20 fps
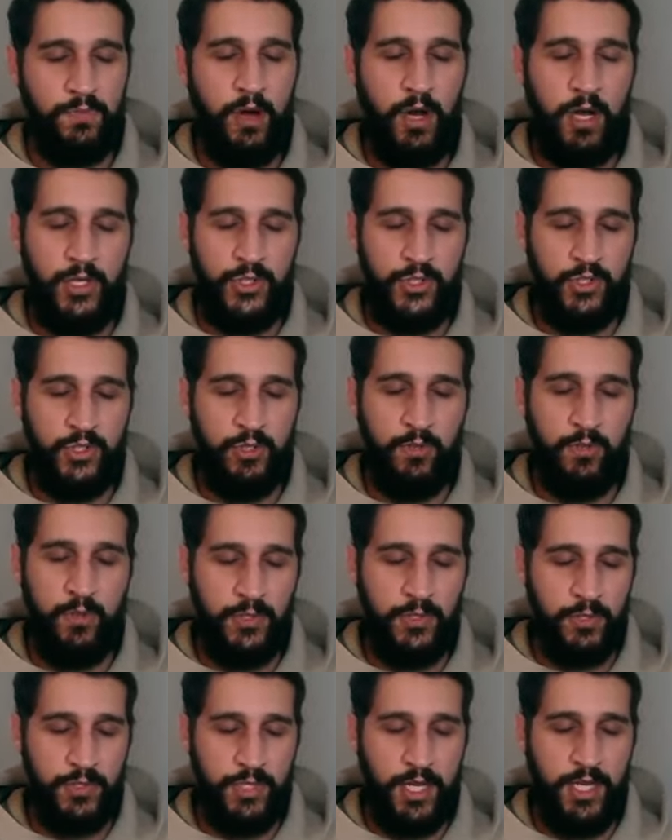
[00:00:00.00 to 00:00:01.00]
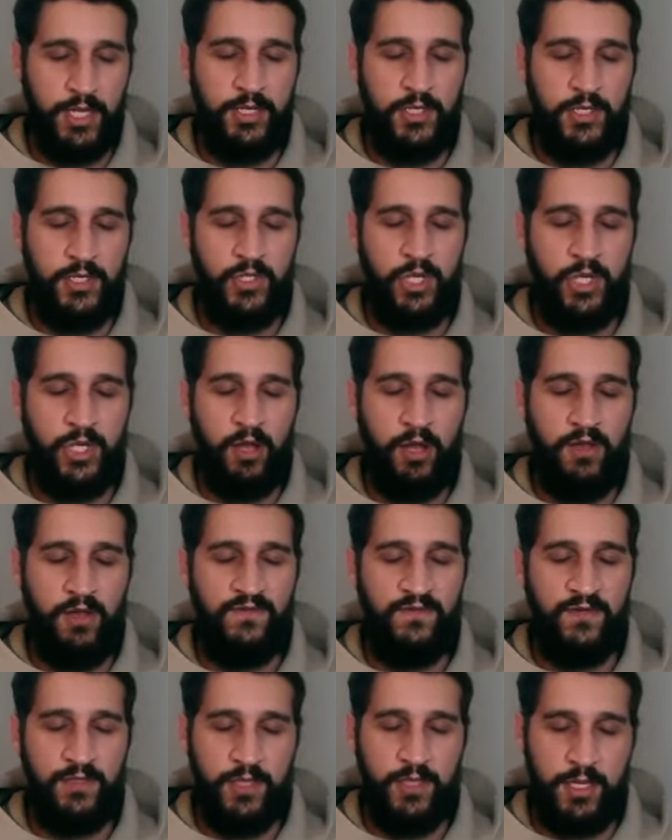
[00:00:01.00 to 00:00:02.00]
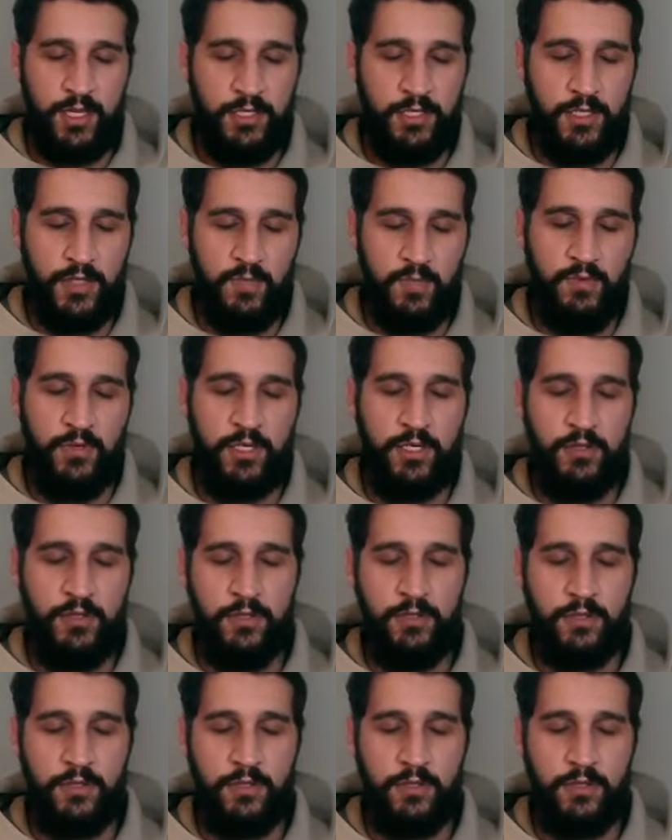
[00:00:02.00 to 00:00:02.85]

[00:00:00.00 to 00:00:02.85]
posture muscles kind of shut off and they can just breathe.